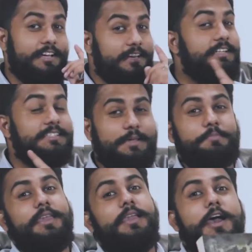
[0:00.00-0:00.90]
a little
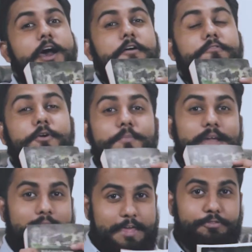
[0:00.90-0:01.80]
something from
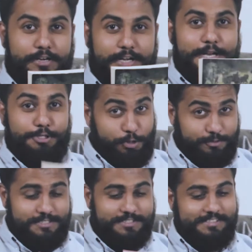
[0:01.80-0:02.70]
Katherine
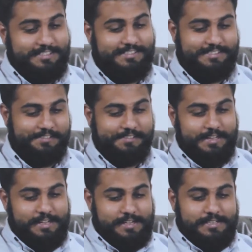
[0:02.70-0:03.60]
Johnson.
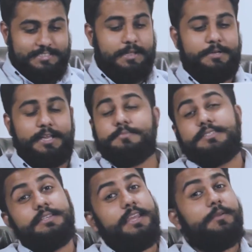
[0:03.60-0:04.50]
Sometimes
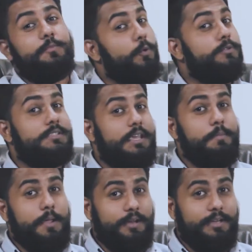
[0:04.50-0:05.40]
the dead won't stay
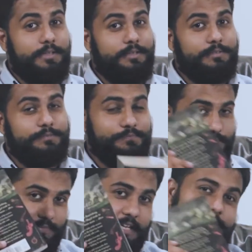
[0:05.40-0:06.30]
buried.
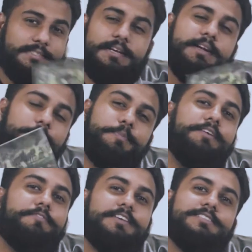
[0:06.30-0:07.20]
That's the little
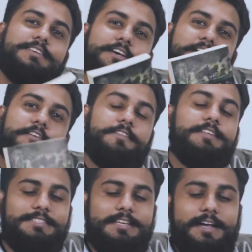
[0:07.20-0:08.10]
preface for
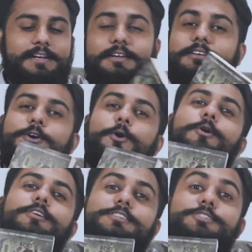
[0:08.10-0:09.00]
this title
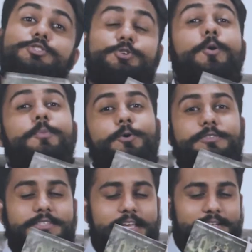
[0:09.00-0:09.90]
called
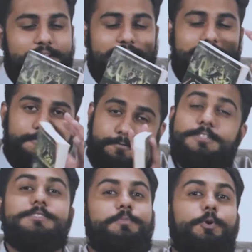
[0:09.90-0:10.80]
Sawbones. It is the
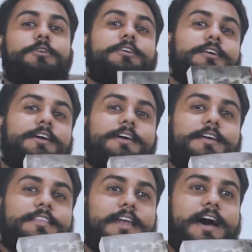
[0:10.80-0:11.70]
first book
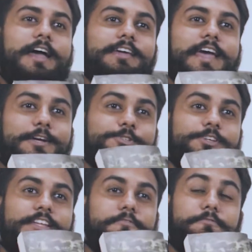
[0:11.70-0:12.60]
that I
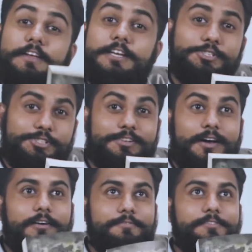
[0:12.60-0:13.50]
actually finished
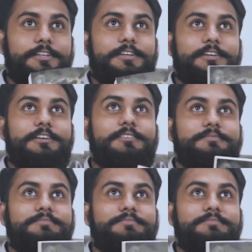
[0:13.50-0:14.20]
after